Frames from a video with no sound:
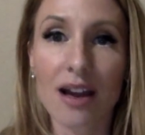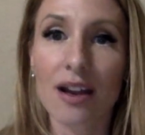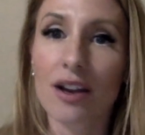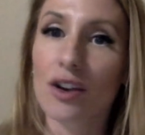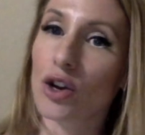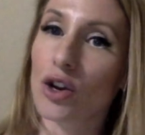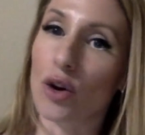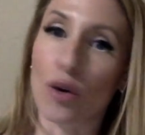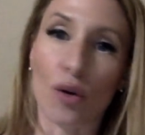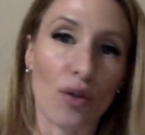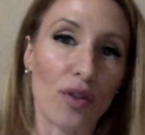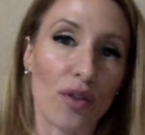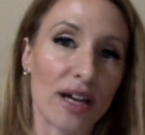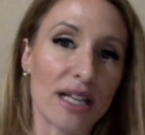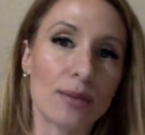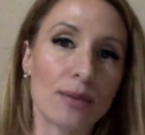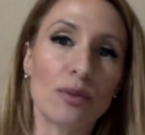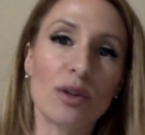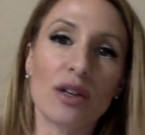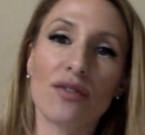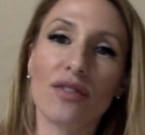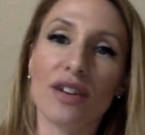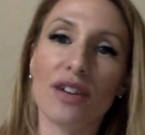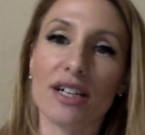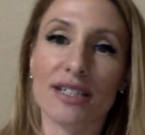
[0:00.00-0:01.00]
No, that's
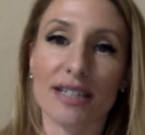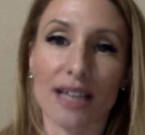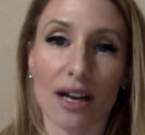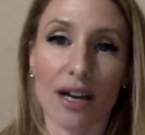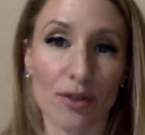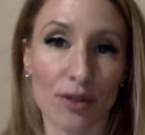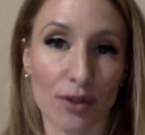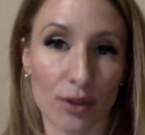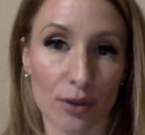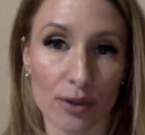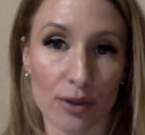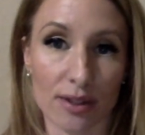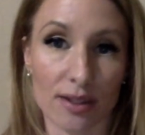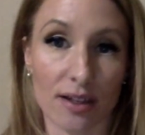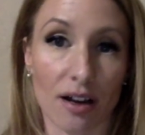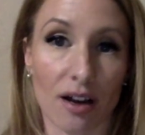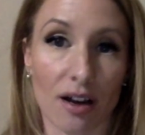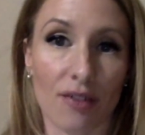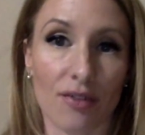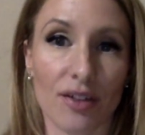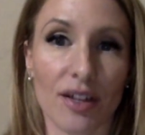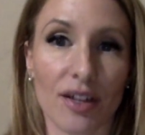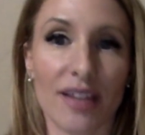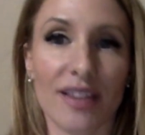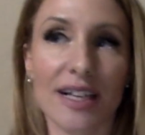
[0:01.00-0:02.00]
more of our South Node
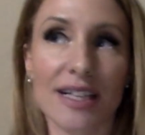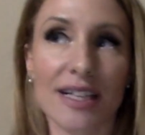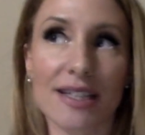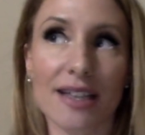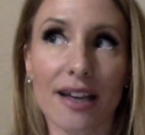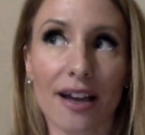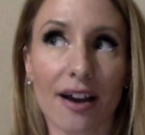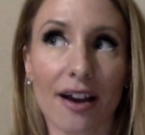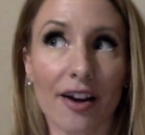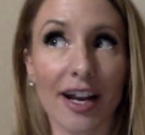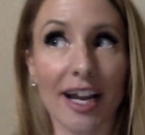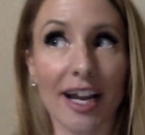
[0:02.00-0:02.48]
stuff. Like that's like our